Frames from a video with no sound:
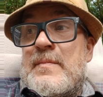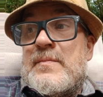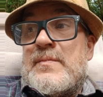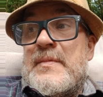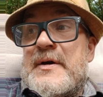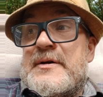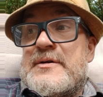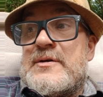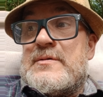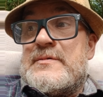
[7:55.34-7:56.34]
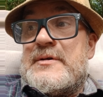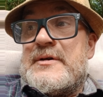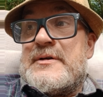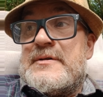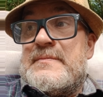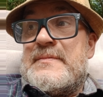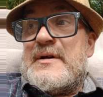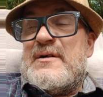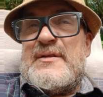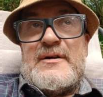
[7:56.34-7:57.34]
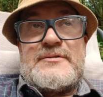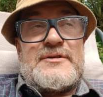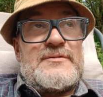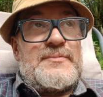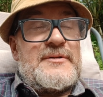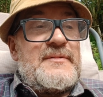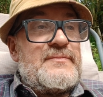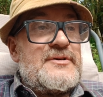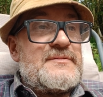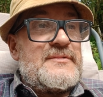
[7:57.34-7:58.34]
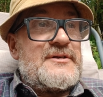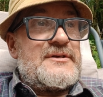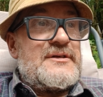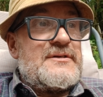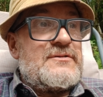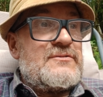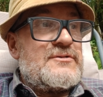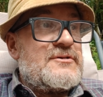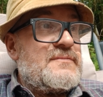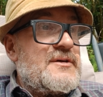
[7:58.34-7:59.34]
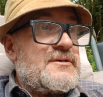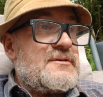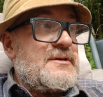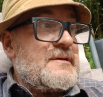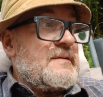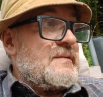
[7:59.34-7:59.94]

And they'll just put him in prison because he talks too much, don't they?